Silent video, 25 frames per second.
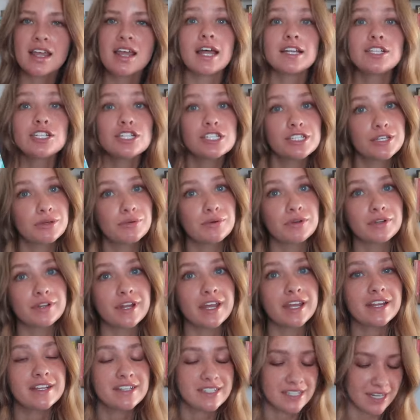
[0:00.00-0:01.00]
I just
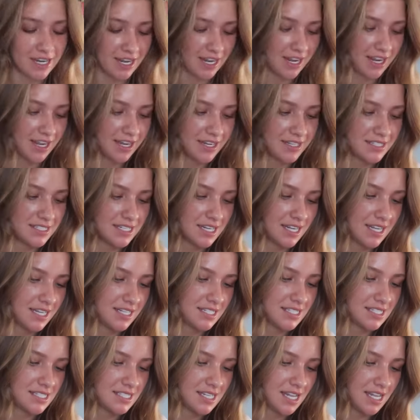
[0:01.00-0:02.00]
Googled it and
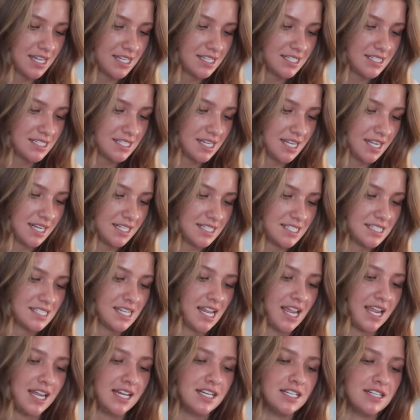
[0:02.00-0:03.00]
it says it's
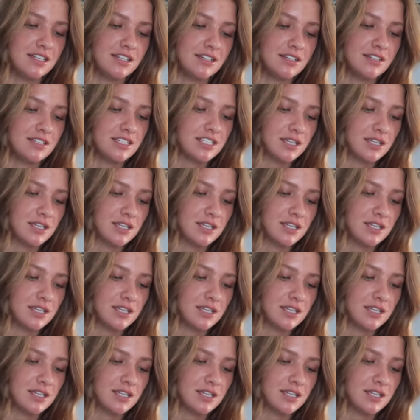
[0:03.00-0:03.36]
a